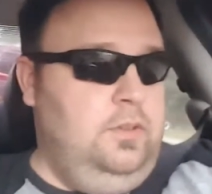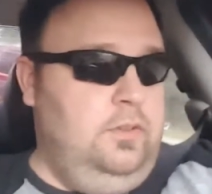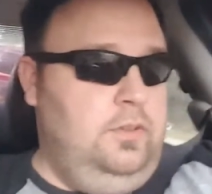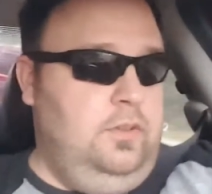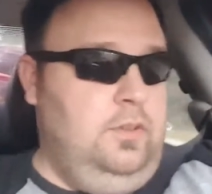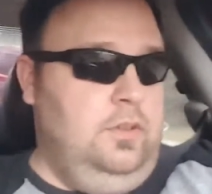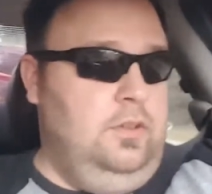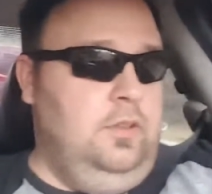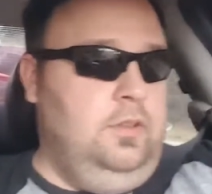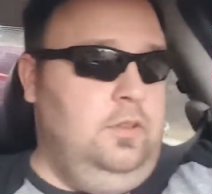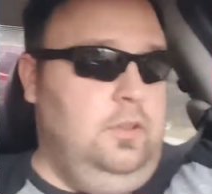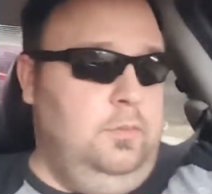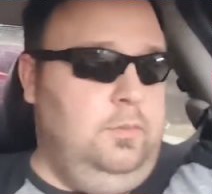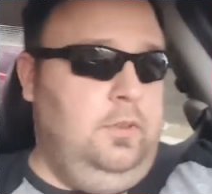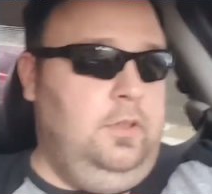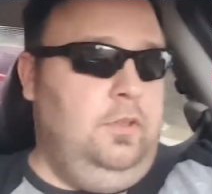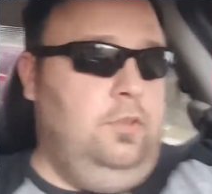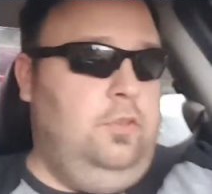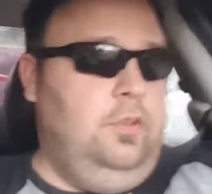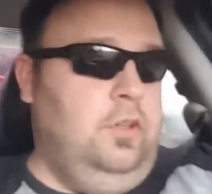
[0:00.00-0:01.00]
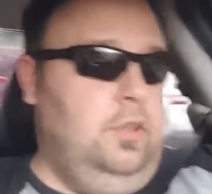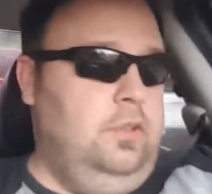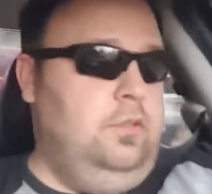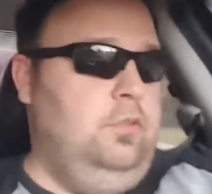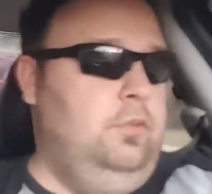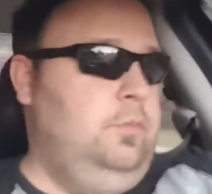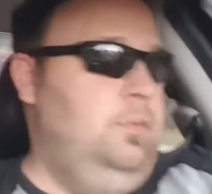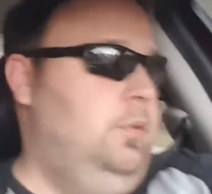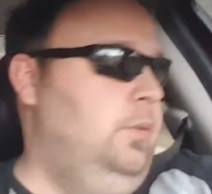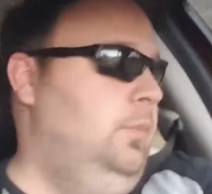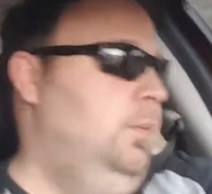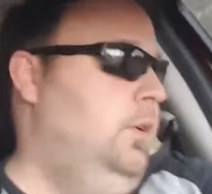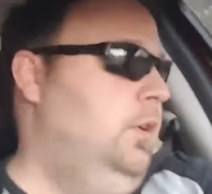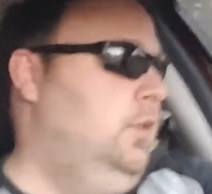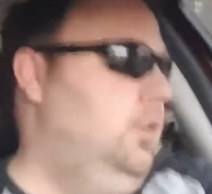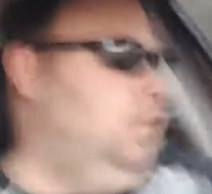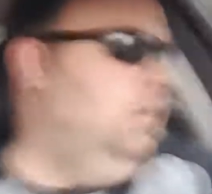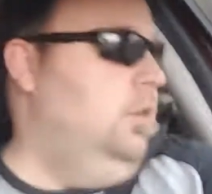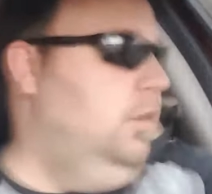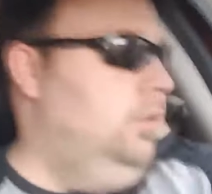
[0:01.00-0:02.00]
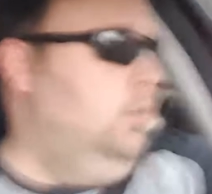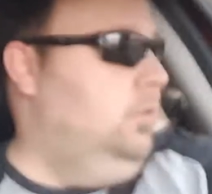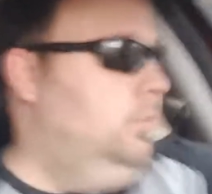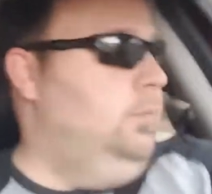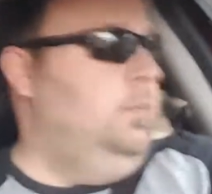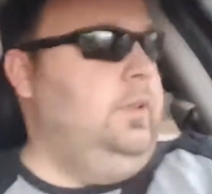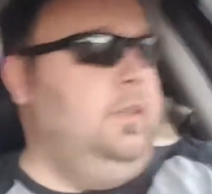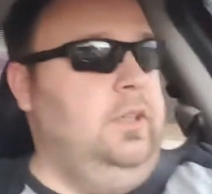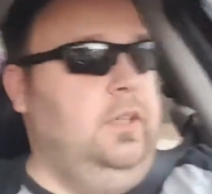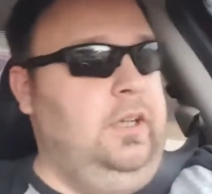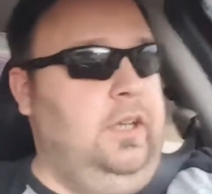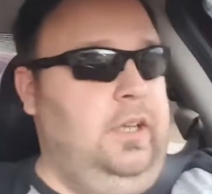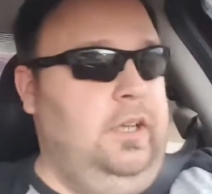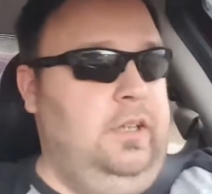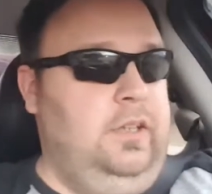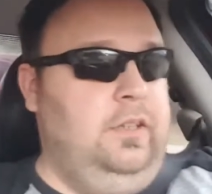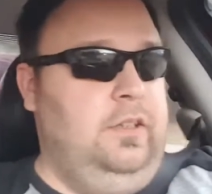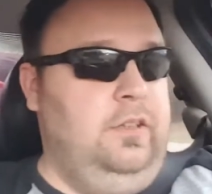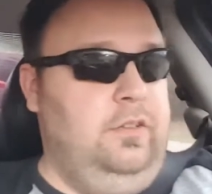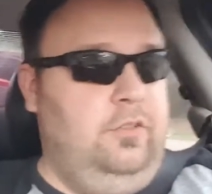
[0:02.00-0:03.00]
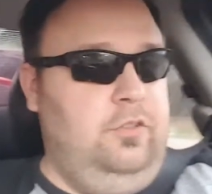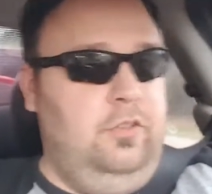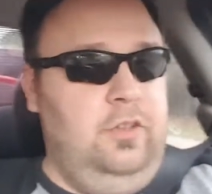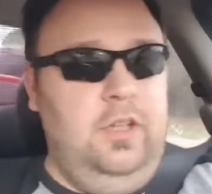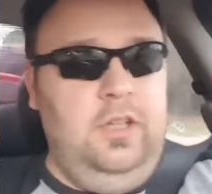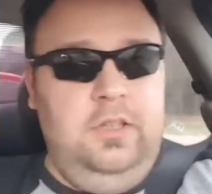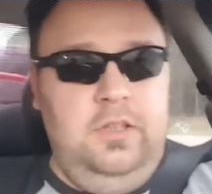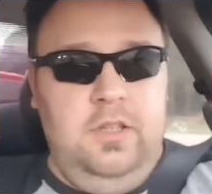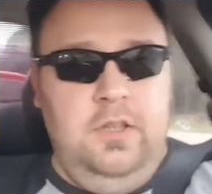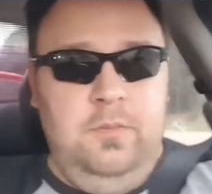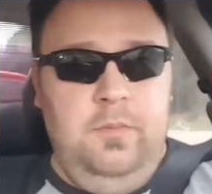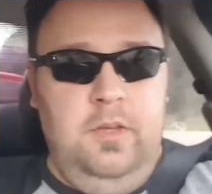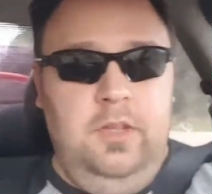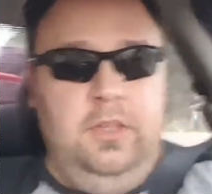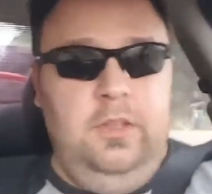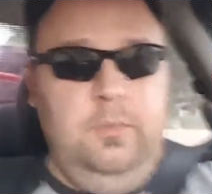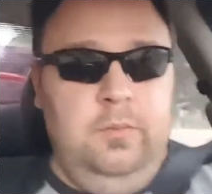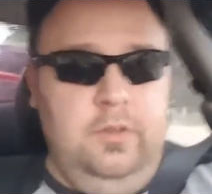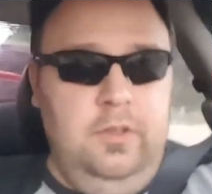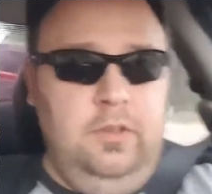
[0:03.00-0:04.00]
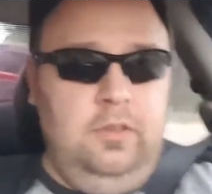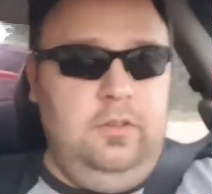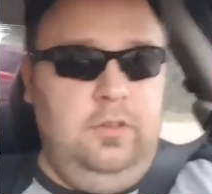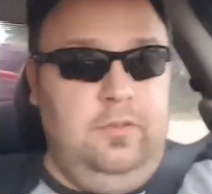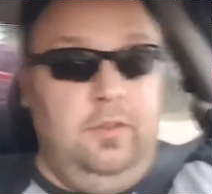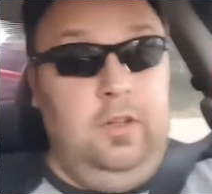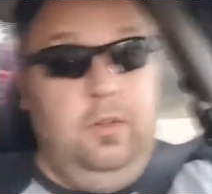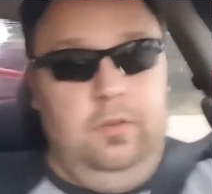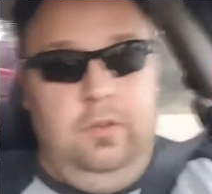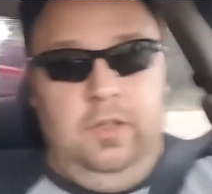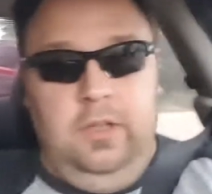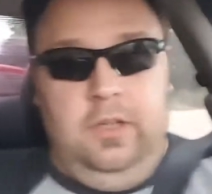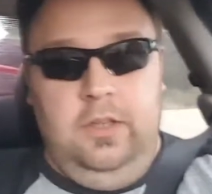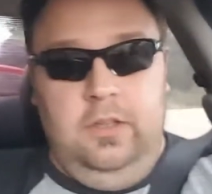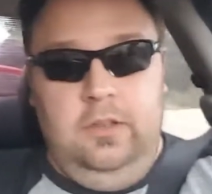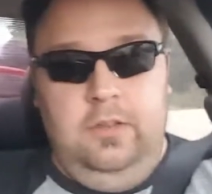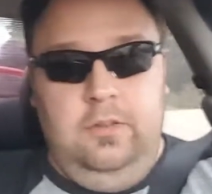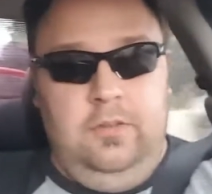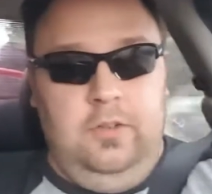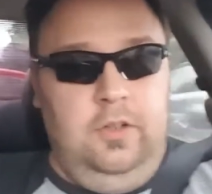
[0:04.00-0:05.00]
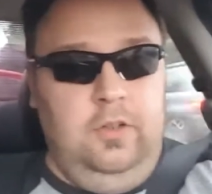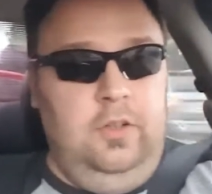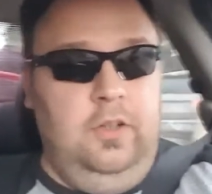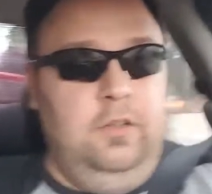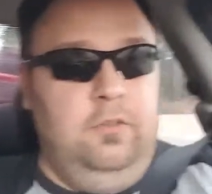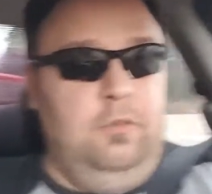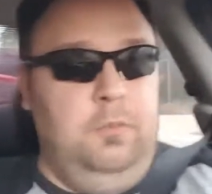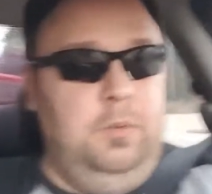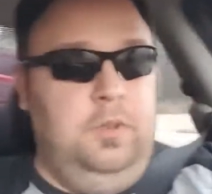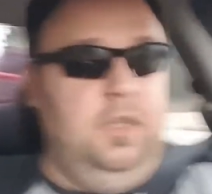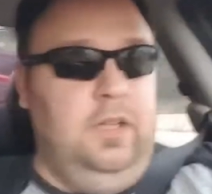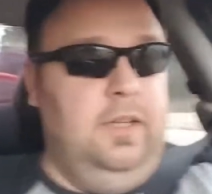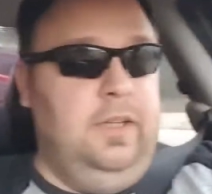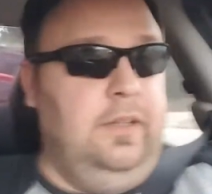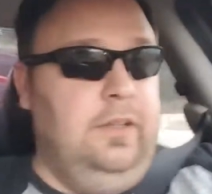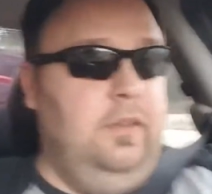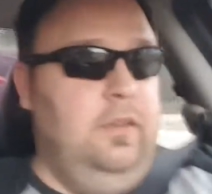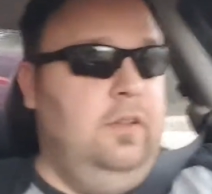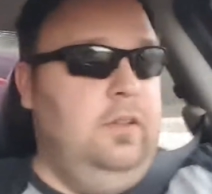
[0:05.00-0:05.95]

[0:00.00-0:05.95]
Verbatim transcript: So I'm gonna go talk to him tomorrow and be like, "Hey, did you not get my email?" If I don't get a if I don't get a reply,